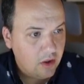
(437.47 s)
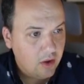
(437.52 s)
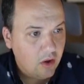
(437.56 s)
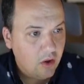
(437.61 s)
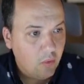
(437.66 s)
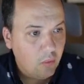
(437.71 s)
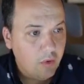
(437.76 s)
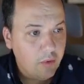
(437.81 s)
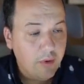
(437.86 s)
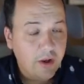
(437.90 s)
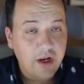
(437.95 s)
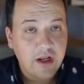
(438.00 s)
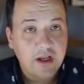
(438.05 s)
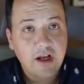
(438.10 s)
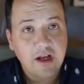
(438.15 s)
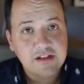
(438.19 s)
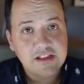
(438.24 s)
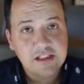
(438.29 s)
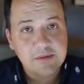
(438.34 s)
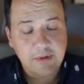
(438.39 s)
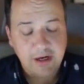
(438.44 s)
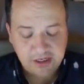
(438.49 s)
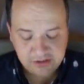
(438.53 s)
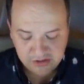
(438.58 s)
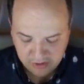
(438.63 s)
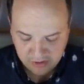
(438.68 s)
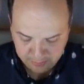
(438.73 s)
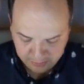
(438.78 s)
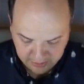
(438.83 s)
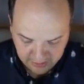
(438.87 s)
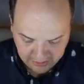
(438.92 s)
We want to customize
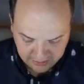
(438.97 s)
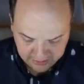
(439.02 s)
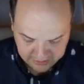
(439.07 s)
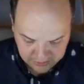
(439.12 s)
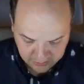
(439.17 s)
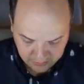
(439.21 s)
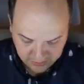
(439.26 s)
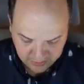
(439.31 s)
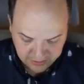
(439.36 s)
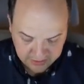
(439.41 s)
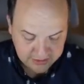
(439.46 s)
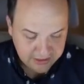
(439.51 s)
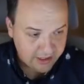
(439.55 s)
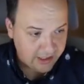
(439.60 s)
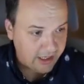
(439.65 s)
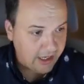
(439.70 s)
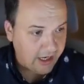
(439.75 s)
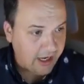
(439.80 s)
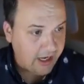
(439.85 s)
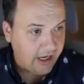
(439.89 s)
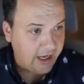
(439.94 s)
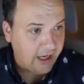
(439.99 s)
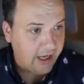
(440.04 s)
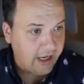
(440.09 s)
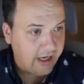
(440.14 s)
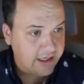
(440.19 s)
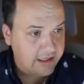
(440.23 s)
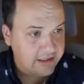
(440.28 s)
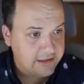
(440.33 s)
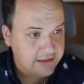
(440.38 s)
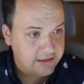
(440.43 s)
our plot, so we're going to say
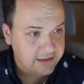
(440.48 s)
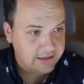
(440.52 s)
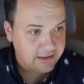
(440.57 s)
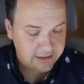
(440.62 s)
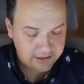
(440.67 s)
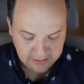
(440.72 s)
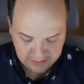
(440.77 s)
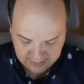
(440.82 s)
AX.set,